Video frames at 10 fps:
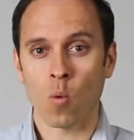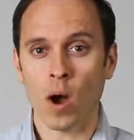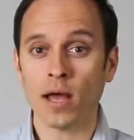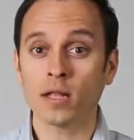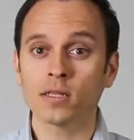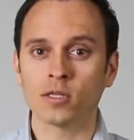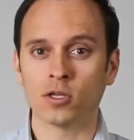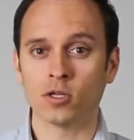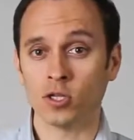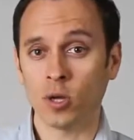while the
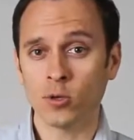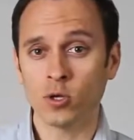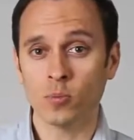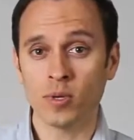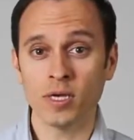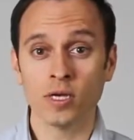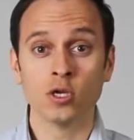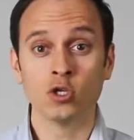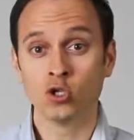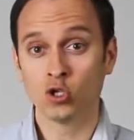
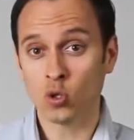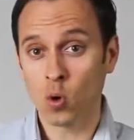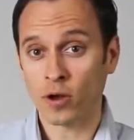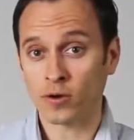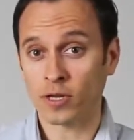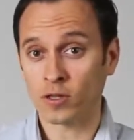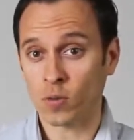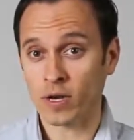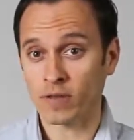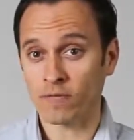
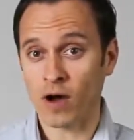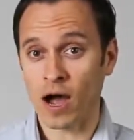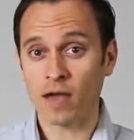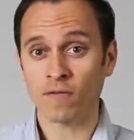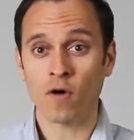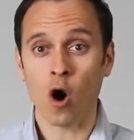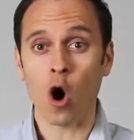WP225